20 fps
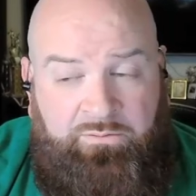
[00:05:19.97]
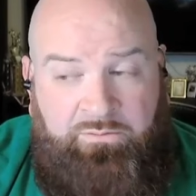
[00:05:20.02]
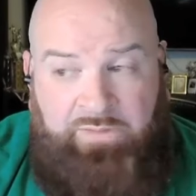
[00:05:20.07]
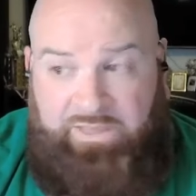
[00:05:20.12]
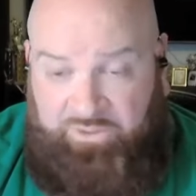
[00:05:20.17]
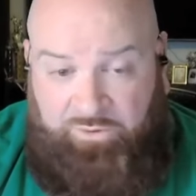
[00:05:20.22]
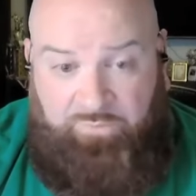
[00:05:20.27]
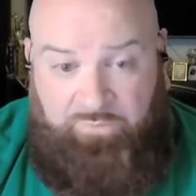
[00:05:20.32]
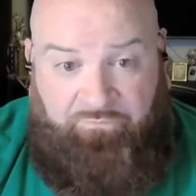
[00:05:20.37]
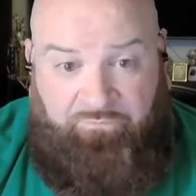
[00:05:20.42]

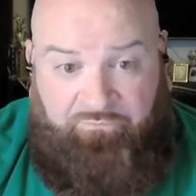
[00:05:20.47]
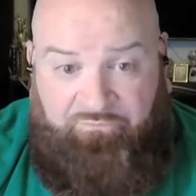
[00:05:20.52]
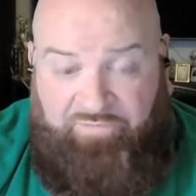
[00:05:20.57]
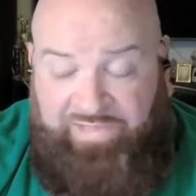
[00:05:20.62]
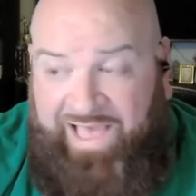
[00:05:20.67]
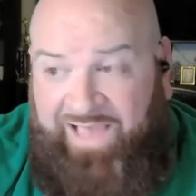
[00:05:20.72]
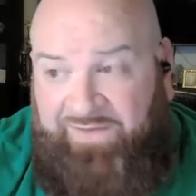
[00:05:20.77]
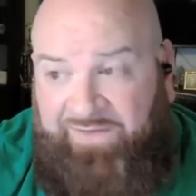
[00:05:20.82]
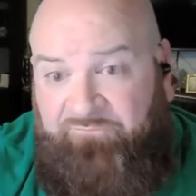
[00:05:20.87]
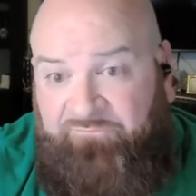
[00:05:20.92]
Like, you're
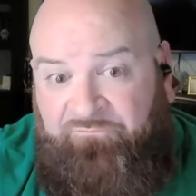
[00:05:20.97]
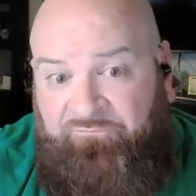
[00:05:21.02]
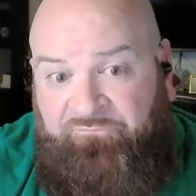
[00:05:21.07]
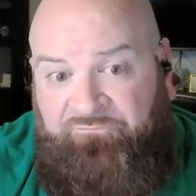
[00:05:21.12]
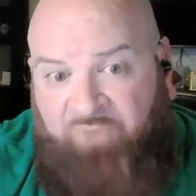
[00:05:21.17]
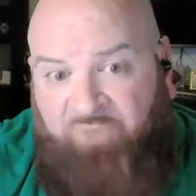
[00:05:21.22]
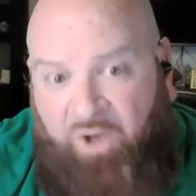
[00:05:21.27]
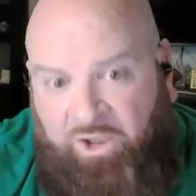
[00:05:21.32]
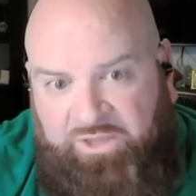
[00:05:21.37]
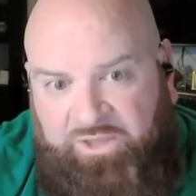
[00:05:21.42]
flat
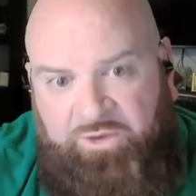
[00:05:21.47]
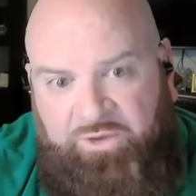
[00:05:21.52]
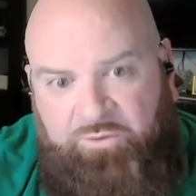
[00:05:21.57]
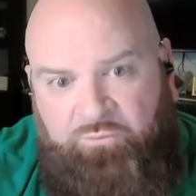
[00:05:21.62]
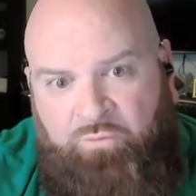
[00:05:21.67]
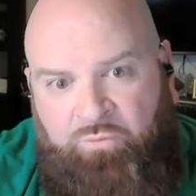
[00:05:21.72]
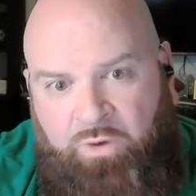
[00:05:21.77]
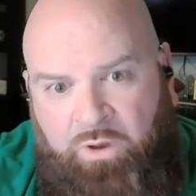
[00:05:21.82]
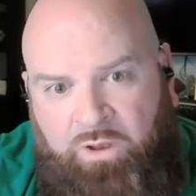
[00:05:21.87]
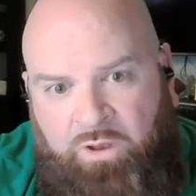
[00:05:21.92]
fucking
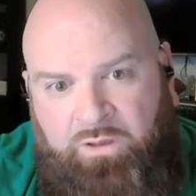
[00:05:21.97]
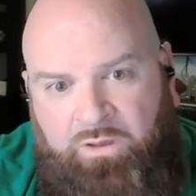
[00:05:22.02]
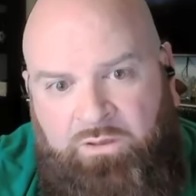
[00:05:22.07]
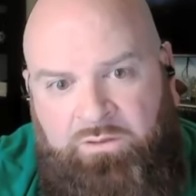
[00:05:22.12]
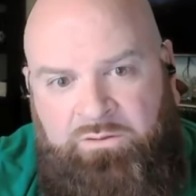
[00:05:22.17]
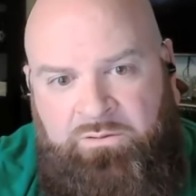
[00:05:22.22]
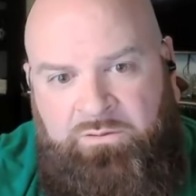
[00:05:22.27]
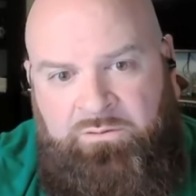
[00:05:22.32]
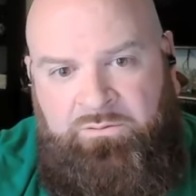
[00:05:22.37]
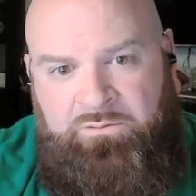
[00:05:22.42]

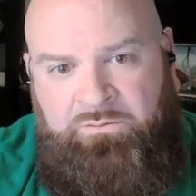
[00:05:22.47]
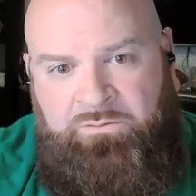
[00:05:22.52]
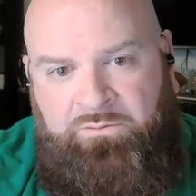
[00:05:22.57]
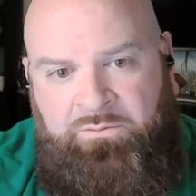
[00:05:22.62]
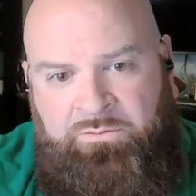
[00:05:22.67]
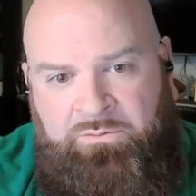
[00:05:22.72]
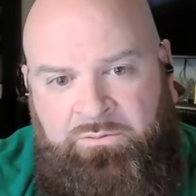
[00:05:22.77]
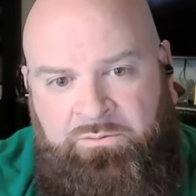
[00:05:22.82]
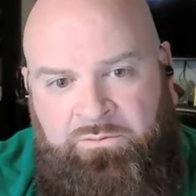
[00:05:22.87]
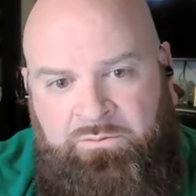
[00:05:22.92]
wrong?
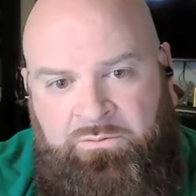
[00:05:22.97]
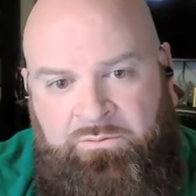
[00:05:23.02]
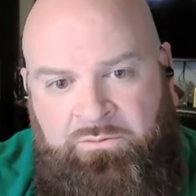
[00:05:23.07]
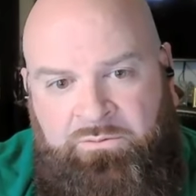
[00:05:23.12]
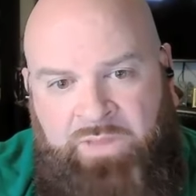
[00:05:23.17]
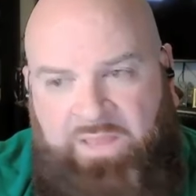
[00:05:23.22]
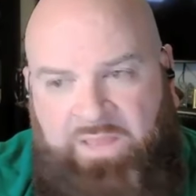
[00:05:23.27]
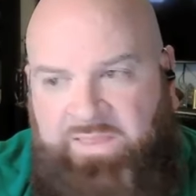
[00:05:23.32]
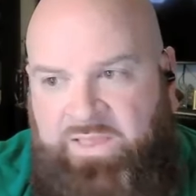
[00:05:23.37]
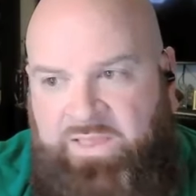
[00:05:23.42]

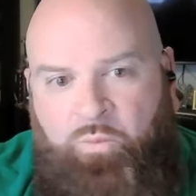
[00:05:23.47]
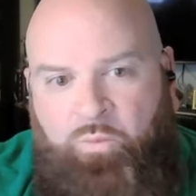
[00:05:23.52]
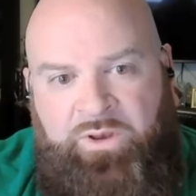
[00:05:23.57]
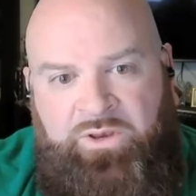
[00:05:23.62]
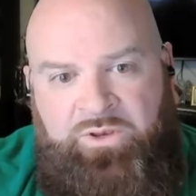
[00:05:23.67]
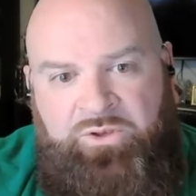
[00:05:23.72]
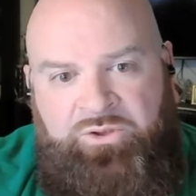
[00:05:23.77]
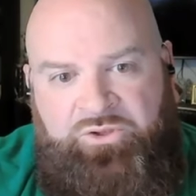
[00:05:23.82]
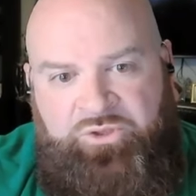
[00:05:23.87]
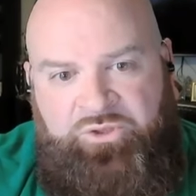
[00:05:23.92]
And they
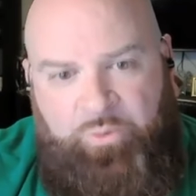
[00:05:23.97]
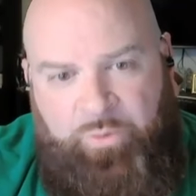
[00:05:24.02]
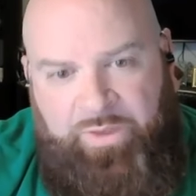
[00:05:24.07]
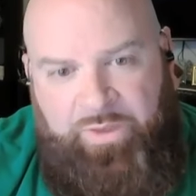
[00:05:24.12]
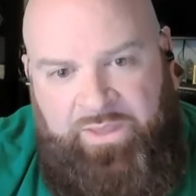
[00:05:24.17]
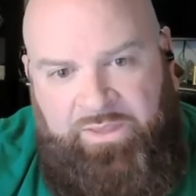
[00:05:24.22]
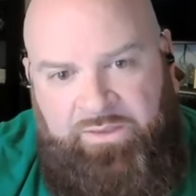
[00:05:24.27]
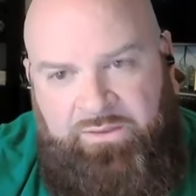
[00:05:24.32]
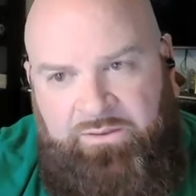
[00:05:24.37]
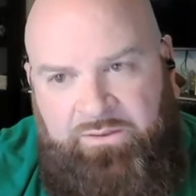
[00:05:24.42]
wouldn't do
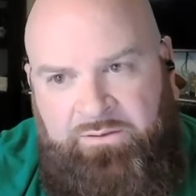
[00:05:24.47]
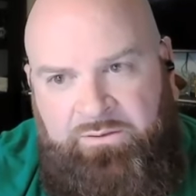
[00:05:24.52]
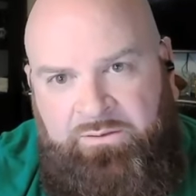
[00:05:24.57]
it?